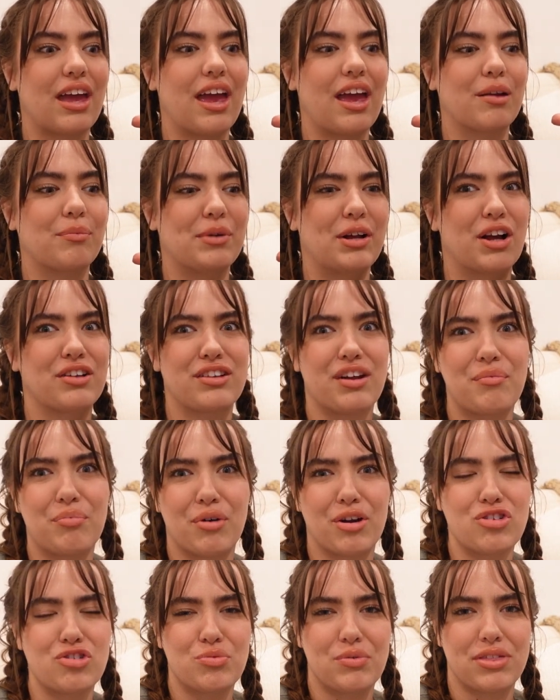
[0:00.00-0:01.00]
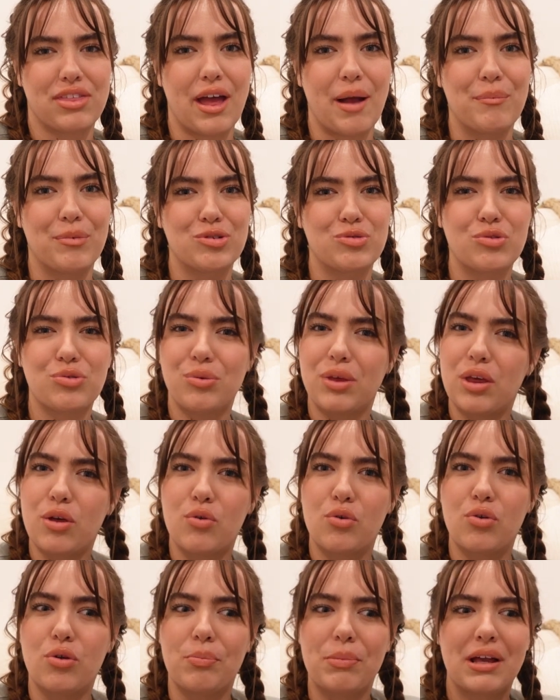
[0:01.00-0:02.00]
And we got to have brunch with them, which was really
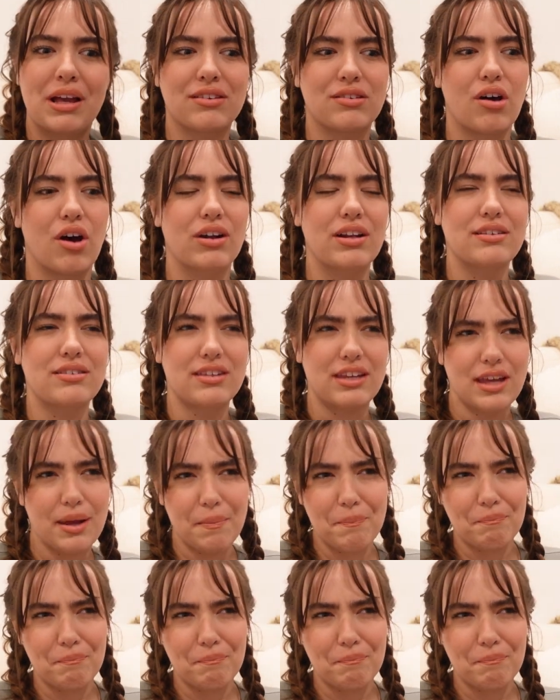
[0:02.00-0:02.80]
cool because honestly,